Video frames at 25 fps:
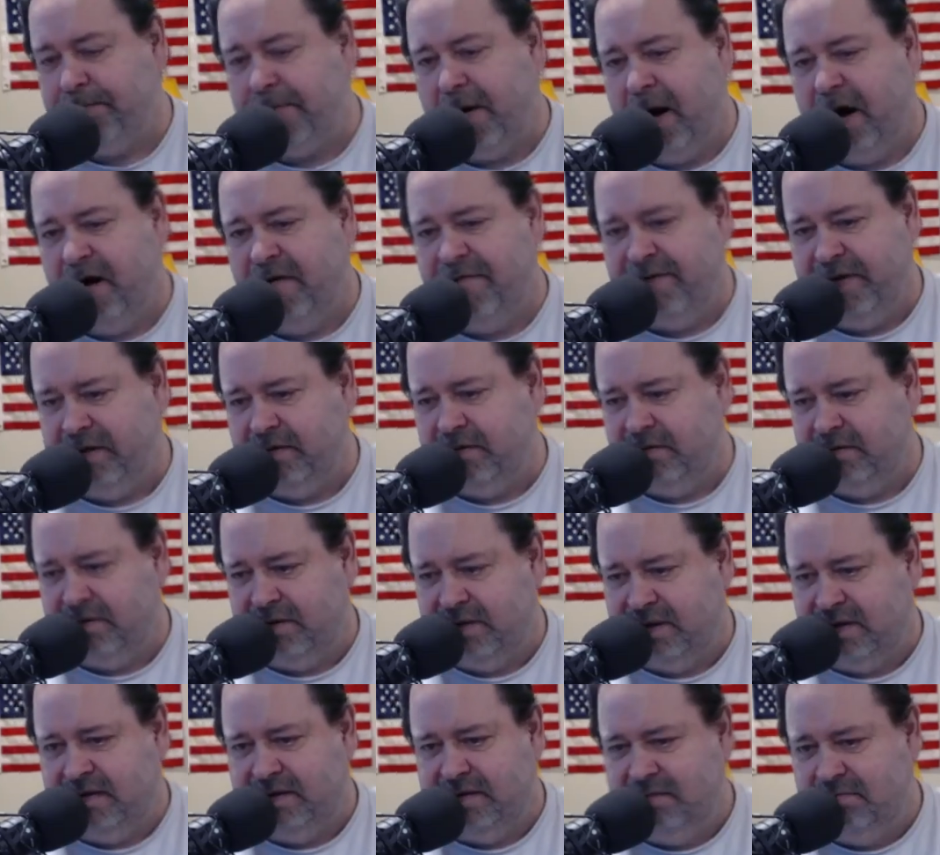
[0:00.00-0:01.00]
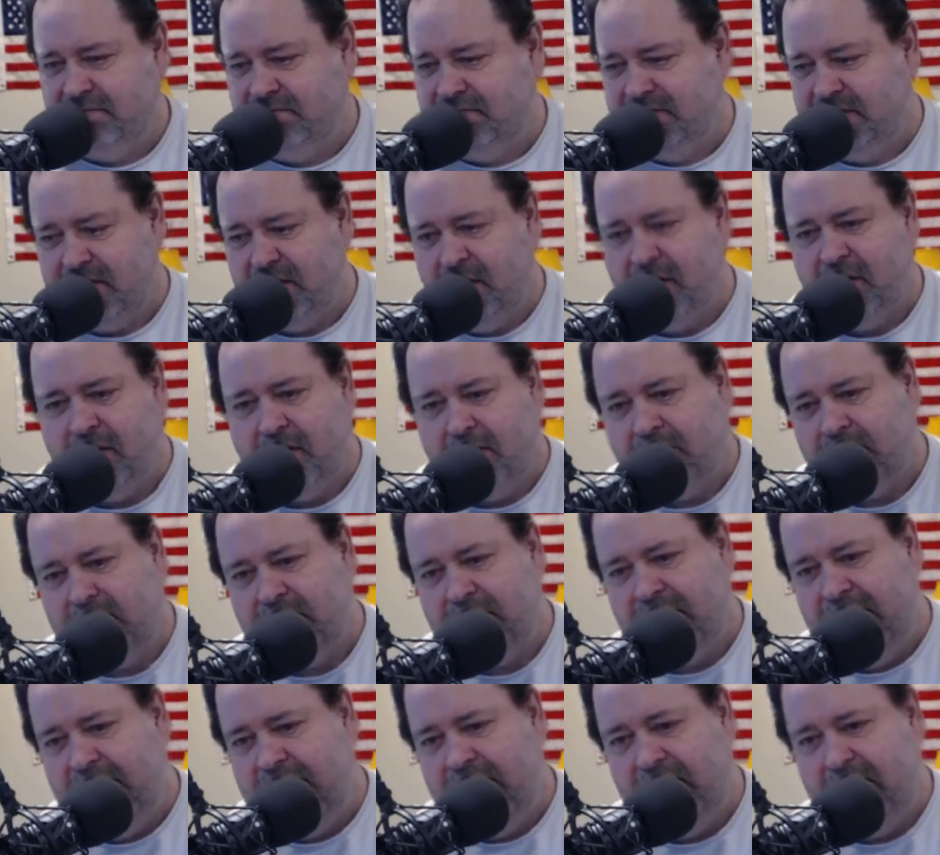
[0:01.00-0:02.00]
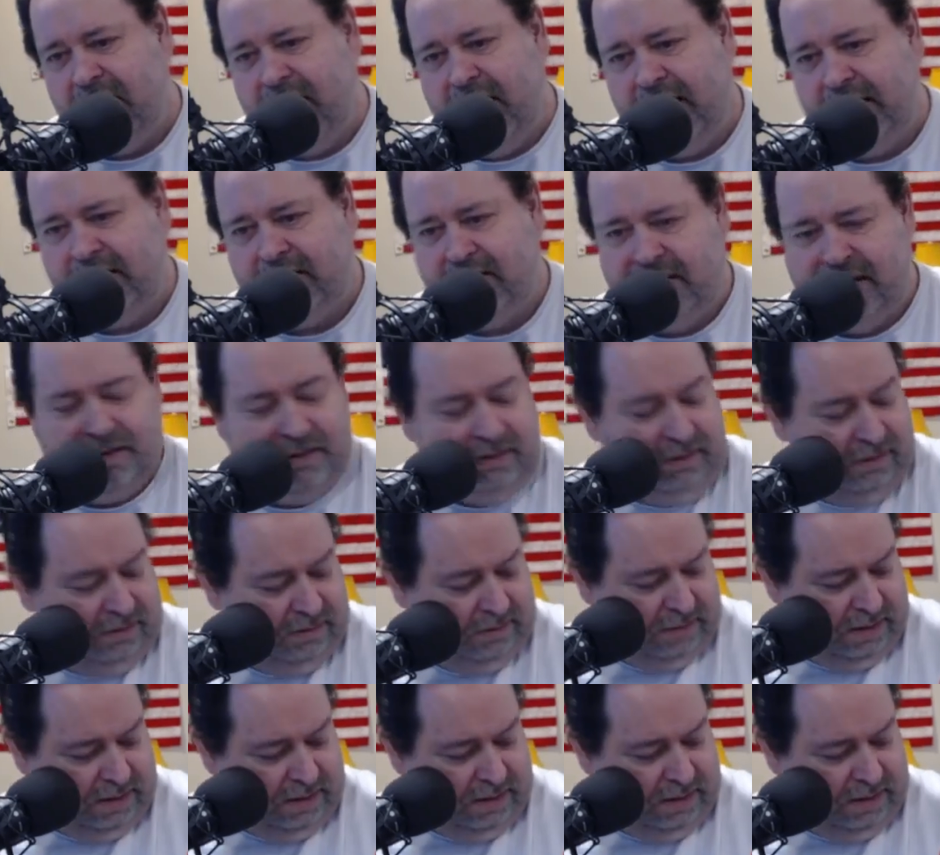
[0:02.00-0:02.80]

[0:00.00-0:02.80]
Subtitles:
perfect circle thing like they do.